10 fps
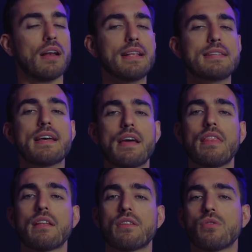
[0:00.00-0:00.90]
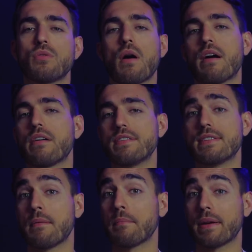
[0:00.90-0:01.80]
Let's say that you are
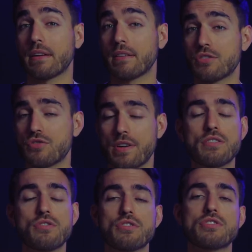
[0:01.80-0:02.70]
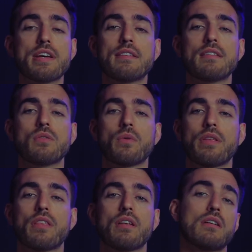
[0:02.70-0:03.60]
jumping straight to your set
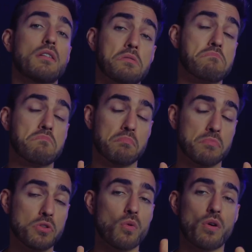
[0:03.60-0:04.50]
with your